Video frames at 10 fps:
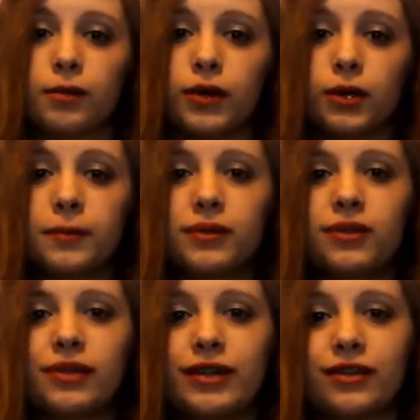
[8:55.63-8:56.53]

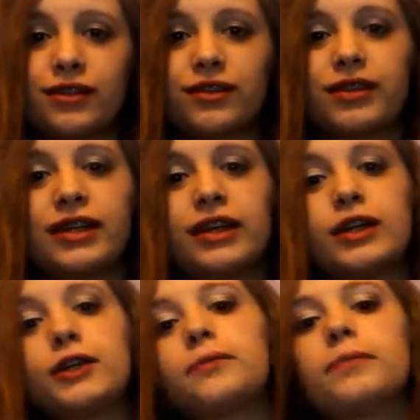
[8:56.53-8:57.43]
purple is
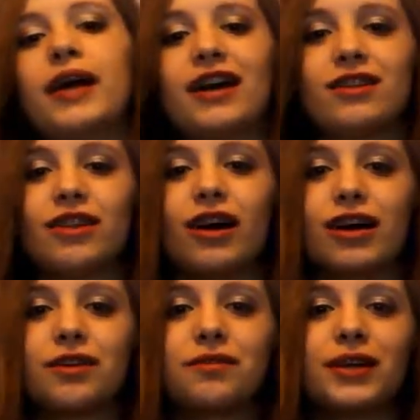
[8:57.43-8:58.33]
considered bad
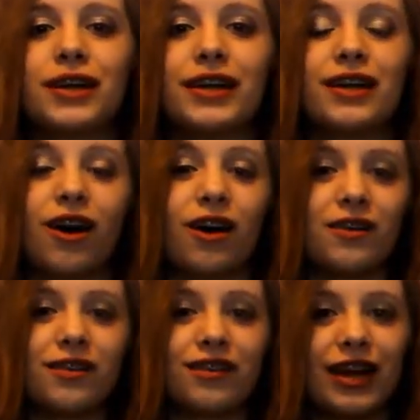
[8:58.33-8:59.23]
luck, where in
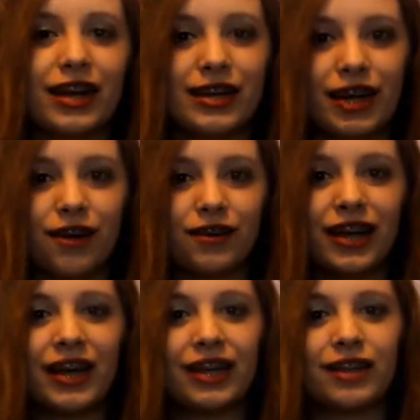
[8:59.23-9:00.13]
our society
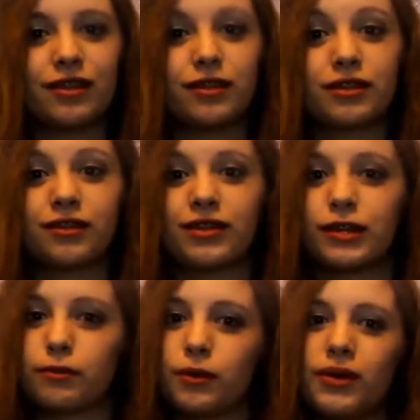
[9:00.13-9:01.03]
nowadays, it's
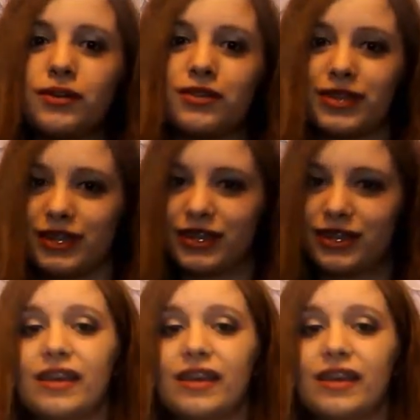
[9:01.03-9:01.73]
considered royalty.